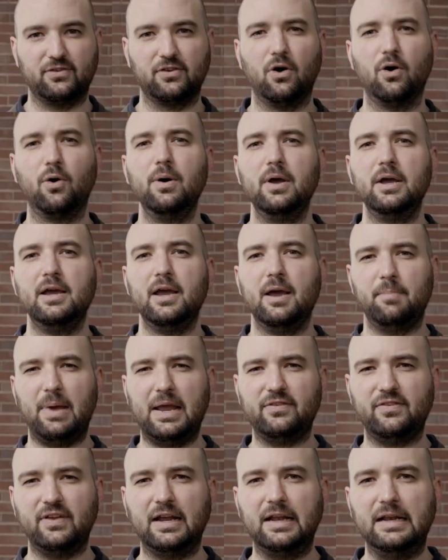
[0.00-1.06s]
So
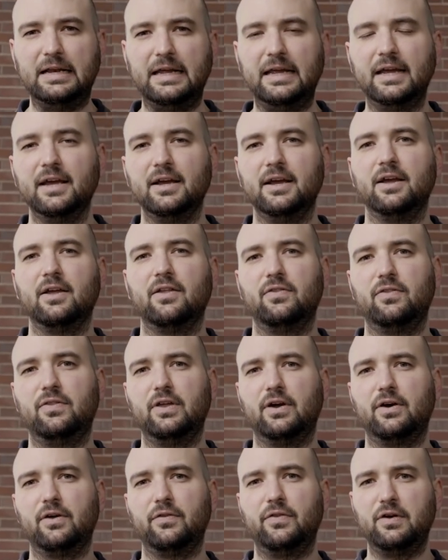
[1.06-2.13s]
basically,
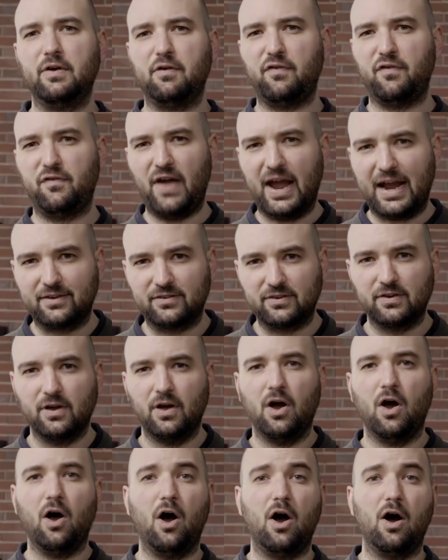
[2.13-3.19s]
the effect
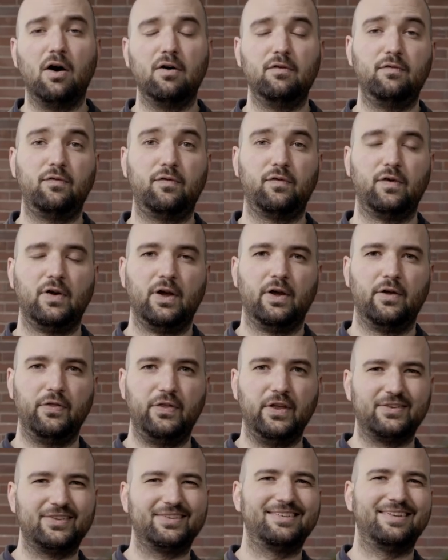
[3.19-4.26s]
of
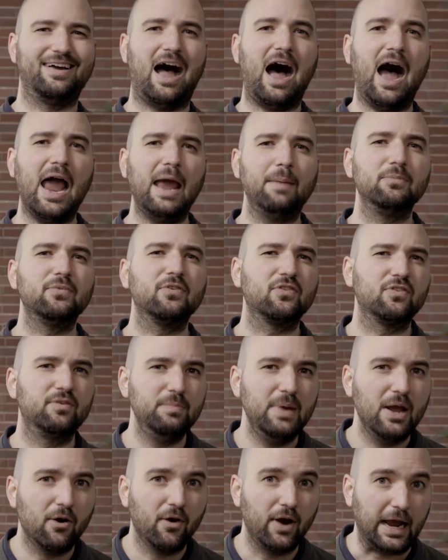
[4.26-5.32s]
this time
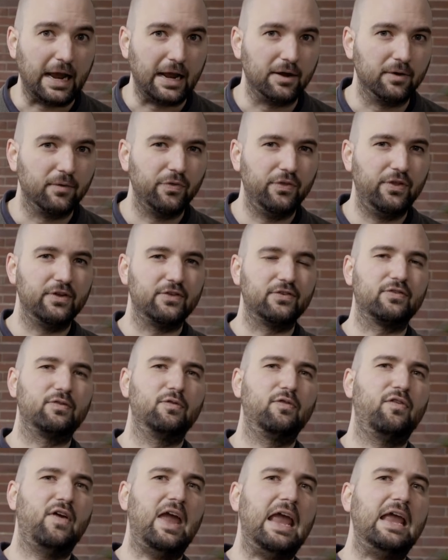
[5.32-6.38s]
smearing, this
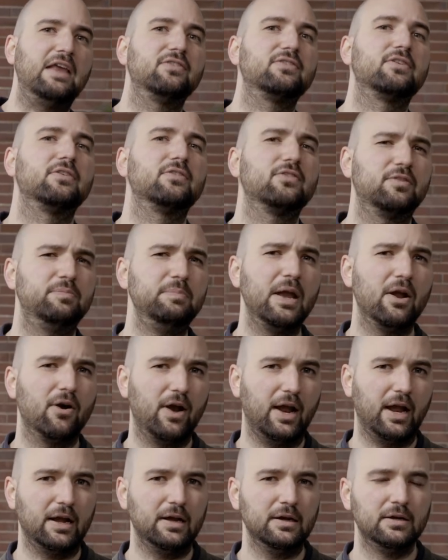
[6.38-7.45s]
phase
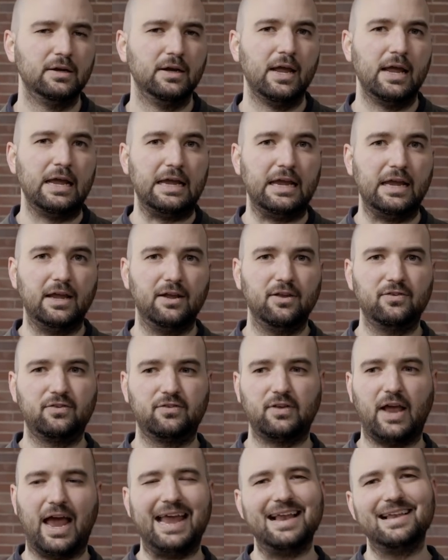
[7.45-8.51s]
smearing,
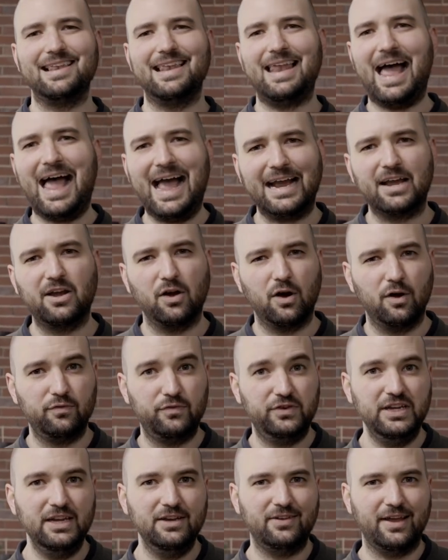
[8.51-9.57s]
is a lack of
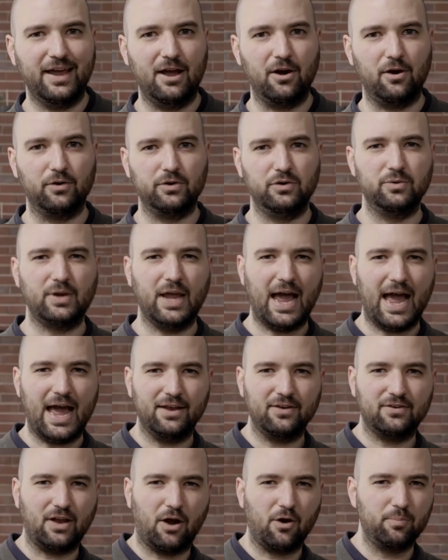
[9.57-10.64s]
detail. You
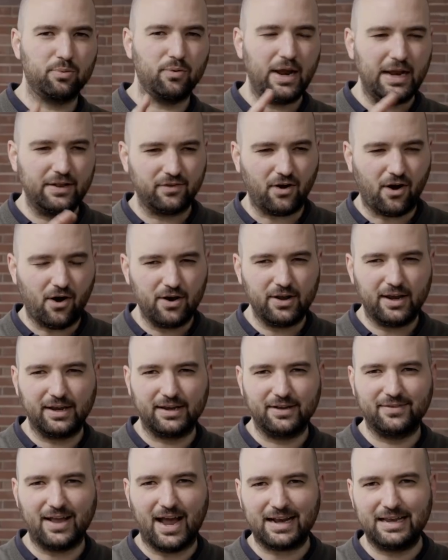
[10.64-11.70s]
can't, our brains aren't
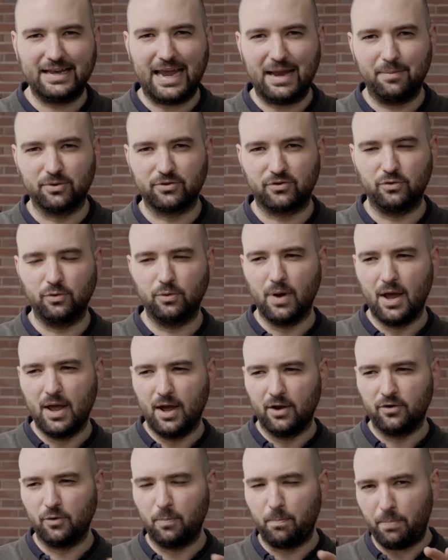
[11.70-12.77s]
exactly able
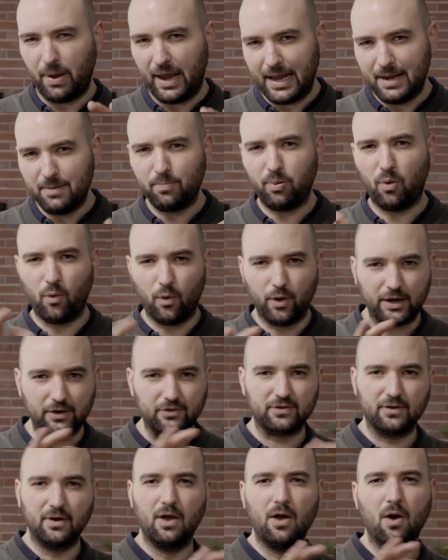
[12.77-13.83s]
to
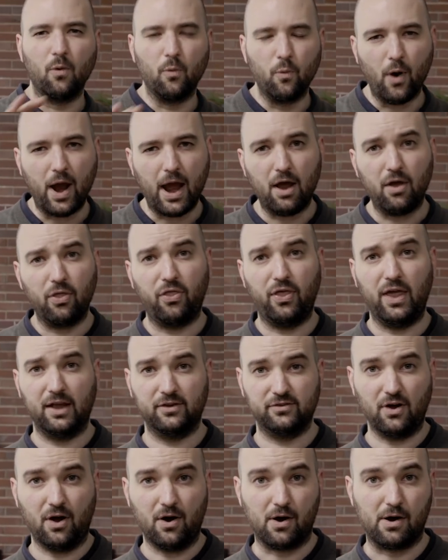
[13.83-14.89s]
pinpoint where
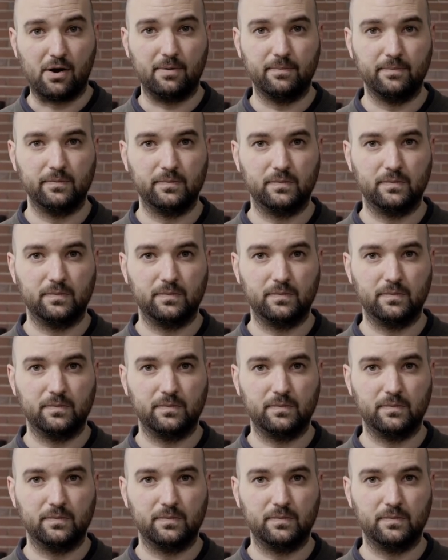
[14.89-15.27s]
things are,